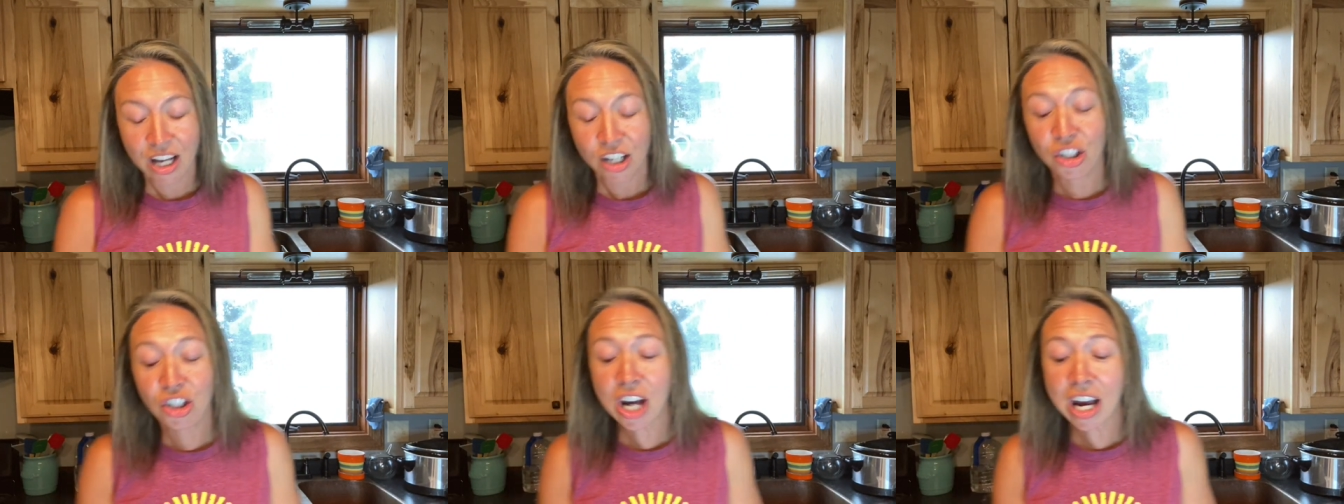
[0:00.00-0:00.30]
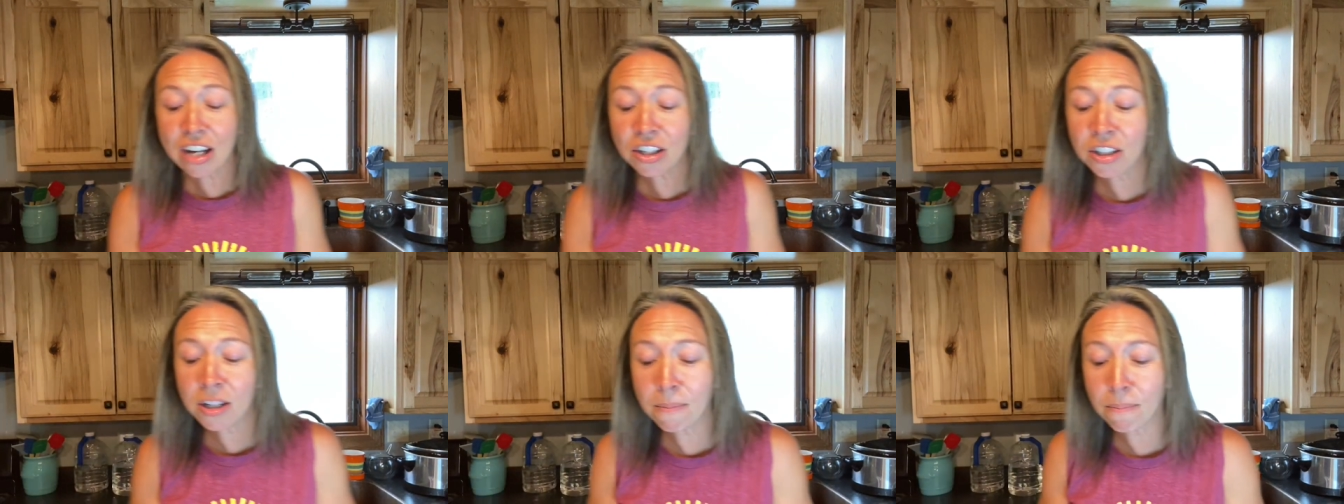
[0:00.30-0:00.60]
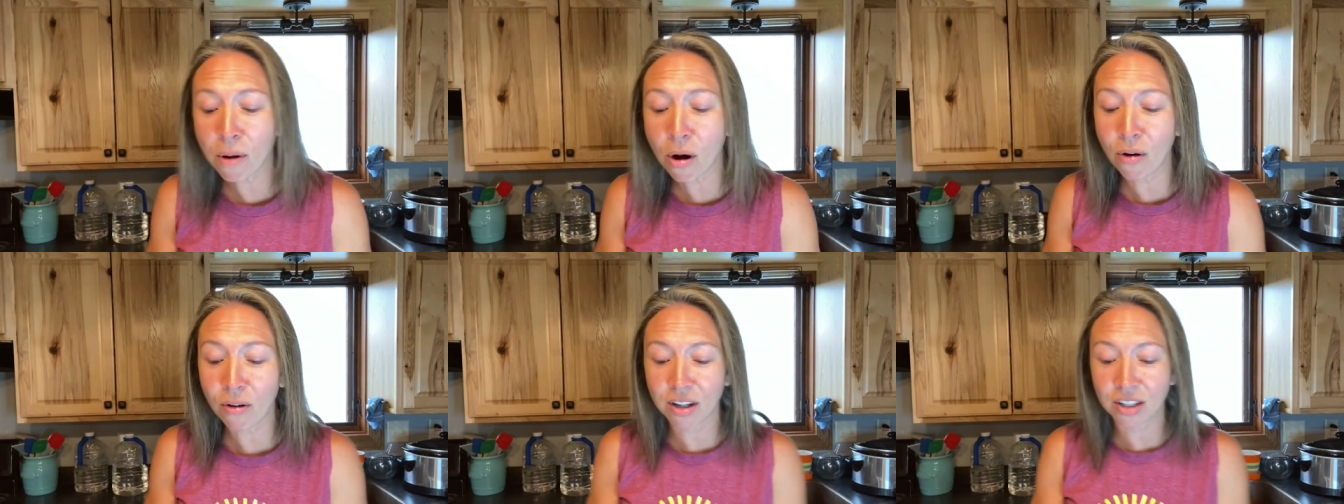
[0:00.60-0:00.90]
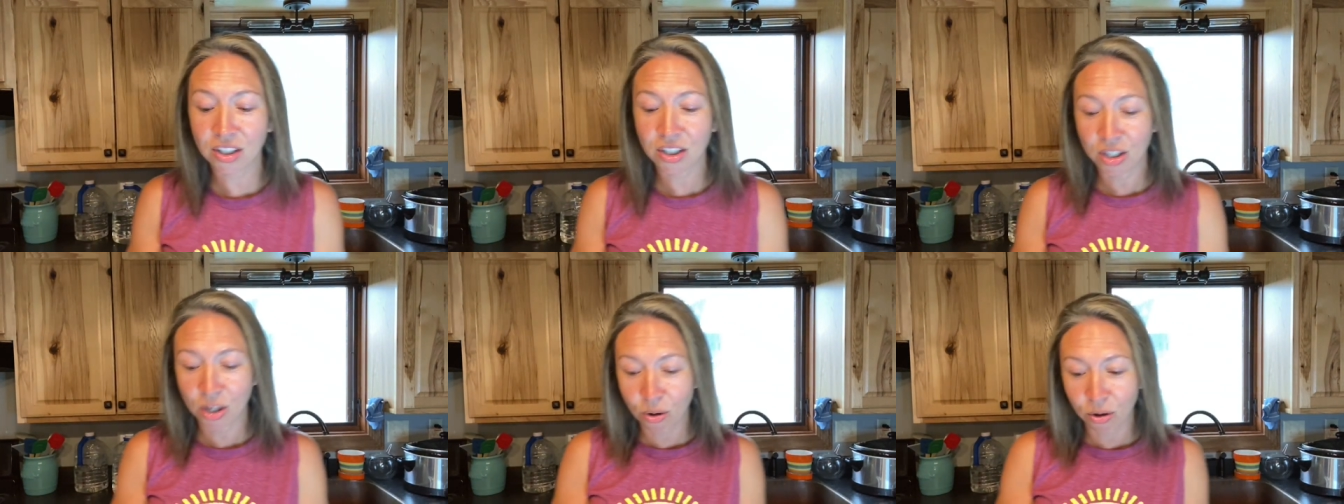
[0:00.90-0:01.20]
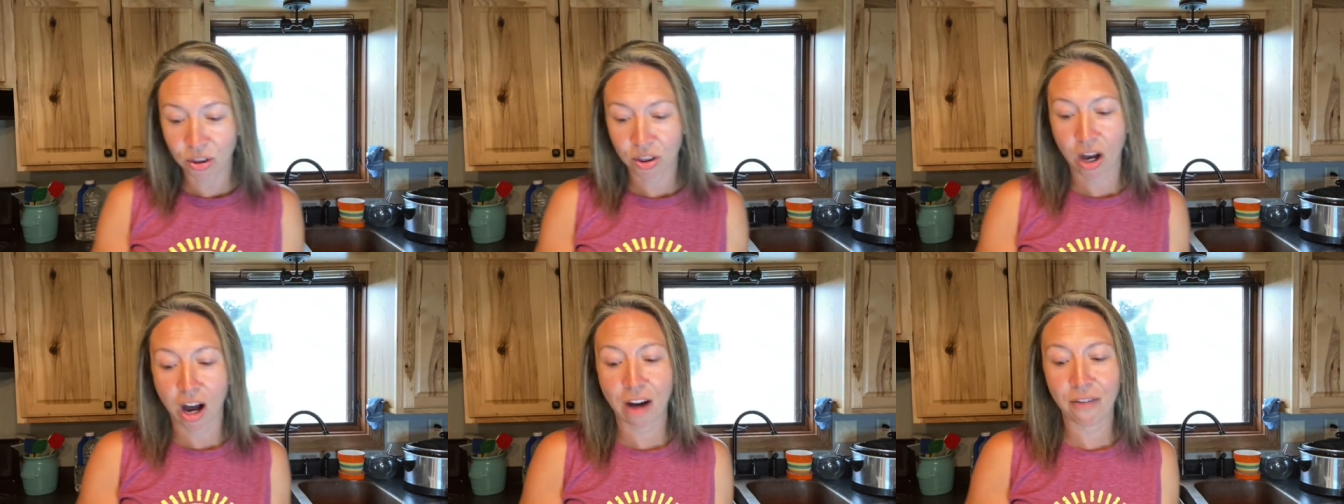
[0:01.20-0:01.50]
Jason broke his
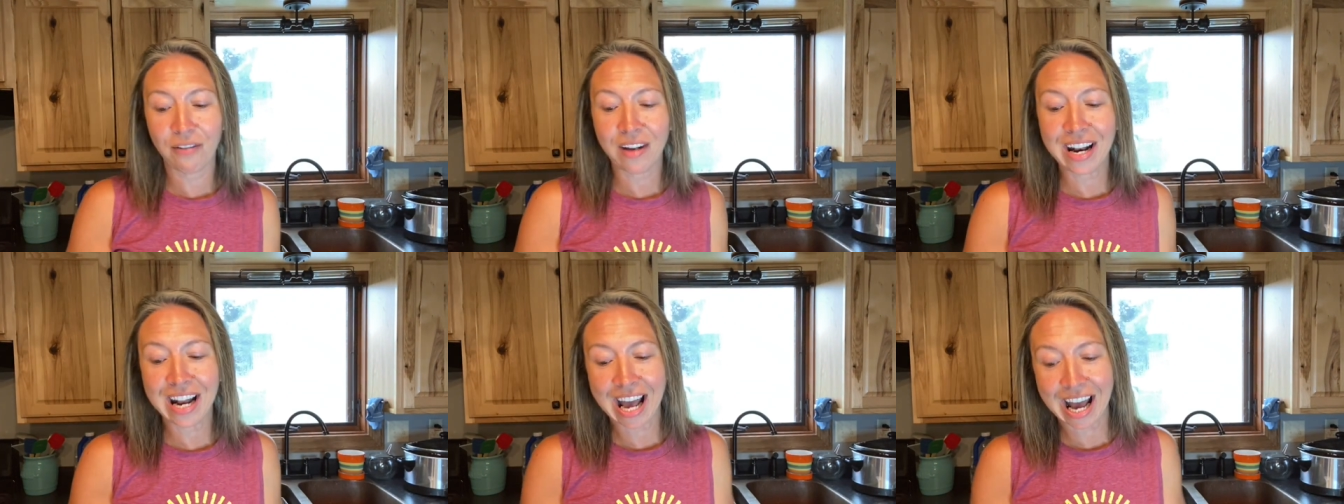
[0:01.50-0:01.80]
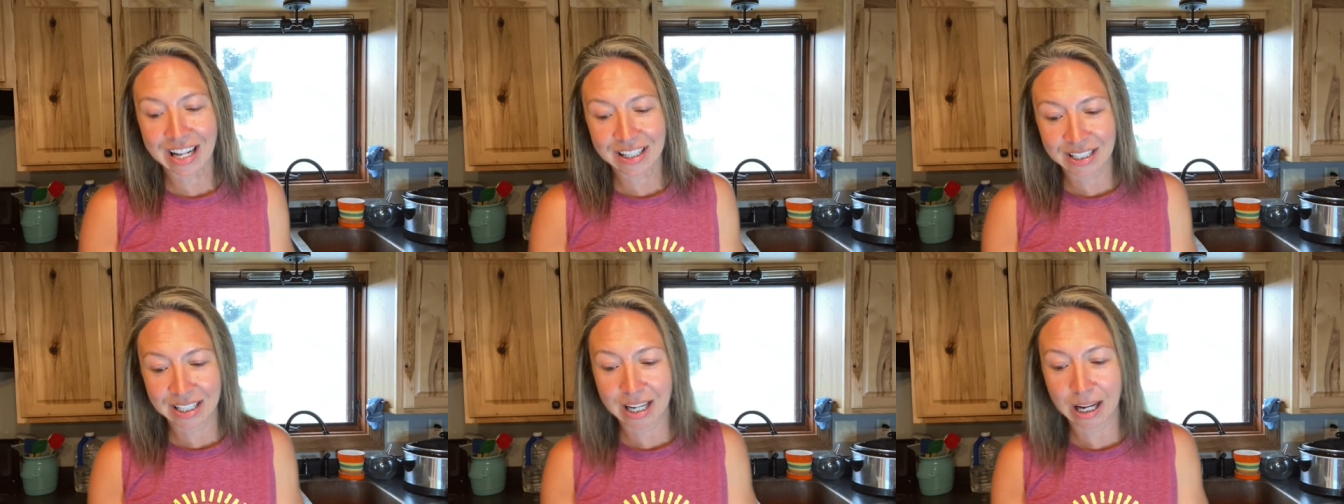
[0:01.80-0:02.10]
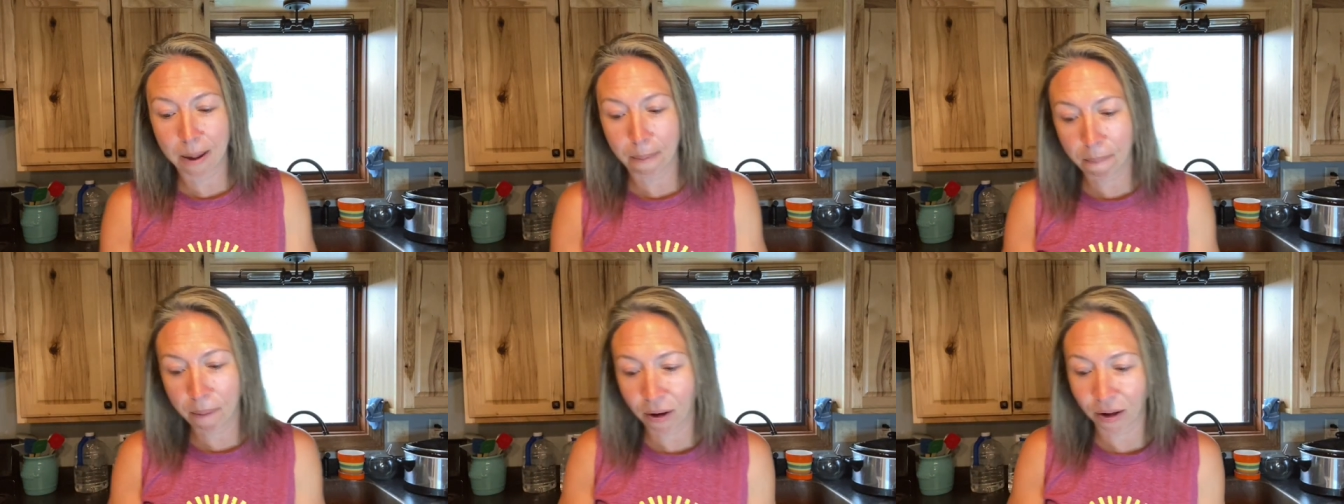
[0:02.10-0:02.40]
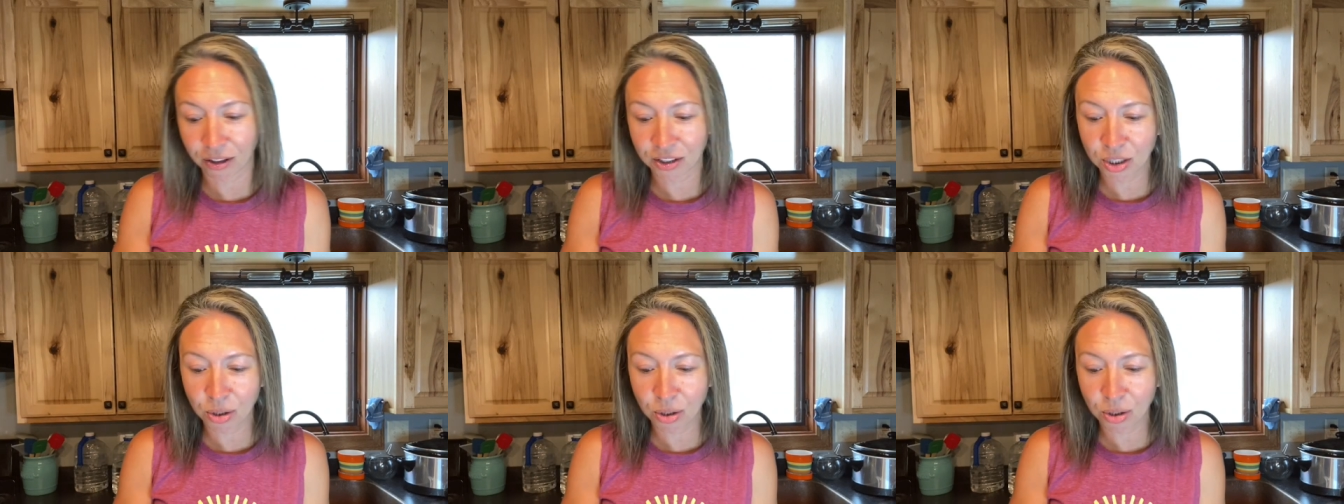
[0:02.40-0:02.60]
tooth off and had to get it pulled.